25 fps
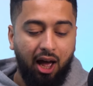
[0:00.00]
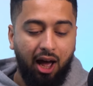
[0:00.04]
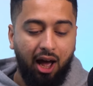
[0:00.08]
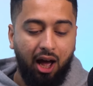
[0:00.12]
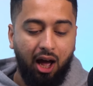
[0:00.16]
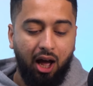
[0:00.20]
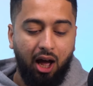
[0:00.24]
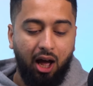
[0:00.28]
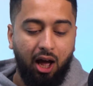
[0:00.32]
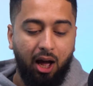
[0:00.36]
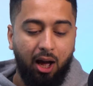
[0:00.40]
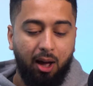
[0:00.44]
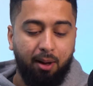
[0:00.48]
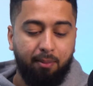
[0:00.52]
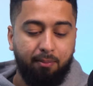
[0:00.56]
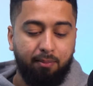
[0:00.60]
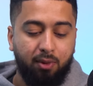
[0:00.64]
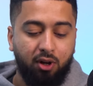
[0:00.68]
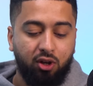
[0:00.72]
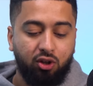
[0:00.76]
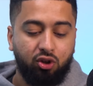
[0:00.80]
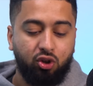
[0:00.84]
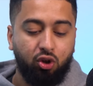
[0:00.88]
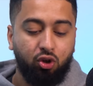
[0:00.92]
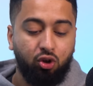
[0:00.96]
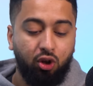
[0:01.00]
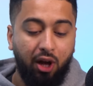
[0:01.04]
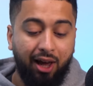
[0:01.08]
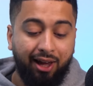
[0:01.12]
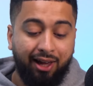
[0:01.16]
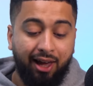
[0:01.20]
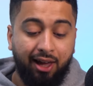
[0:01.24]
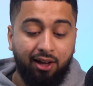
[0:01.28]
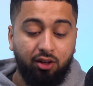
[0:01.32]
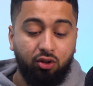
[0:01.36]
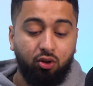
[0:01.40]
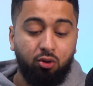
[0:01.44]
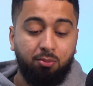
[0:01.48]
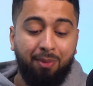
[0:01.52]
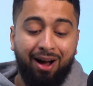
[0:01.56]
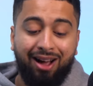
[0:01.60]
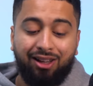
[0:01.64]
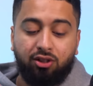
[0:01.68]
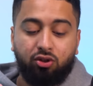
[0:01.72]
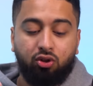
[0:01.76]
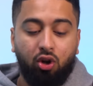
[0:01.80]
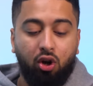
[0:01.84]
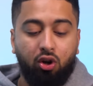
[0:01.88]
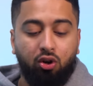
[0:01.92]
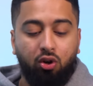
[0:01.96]
Um, so again, you might
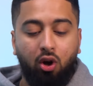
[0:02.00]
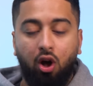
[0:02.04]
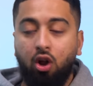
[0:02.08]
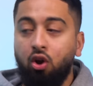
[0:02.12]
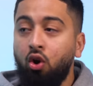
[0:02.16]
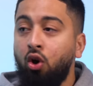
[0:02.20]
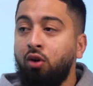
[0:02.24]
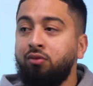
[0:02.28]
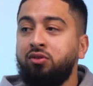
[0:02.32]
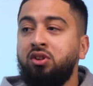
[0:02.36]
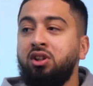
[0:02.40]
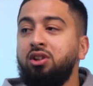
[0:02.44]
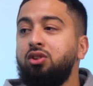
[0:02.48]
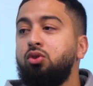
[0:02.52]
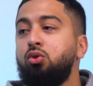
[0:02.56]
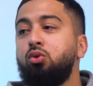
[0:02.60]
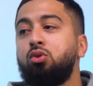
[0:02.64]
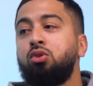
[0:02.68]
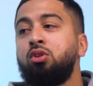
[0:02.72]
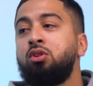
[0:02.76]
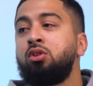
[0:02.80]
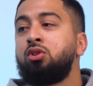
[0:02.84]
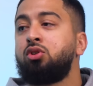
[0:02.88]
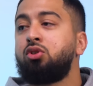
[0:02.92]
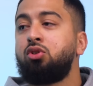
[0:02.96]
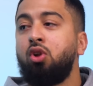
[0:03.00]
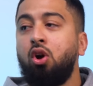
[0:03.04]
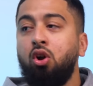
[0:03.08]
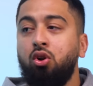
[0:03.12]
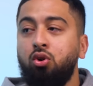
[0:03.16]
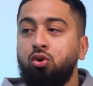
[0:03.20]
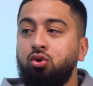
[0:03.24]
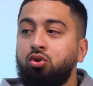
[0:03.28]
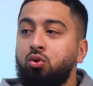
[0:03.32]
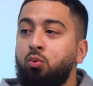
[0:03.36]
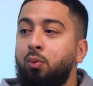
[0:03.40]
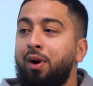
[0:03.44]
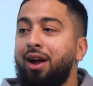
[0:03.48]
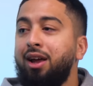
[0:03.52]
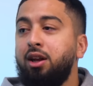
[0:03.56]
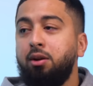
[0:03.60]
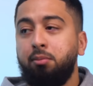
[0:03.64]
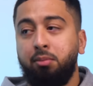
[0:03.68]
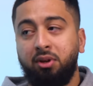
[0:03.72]
start a lot of these. You're gonna start losing weight at the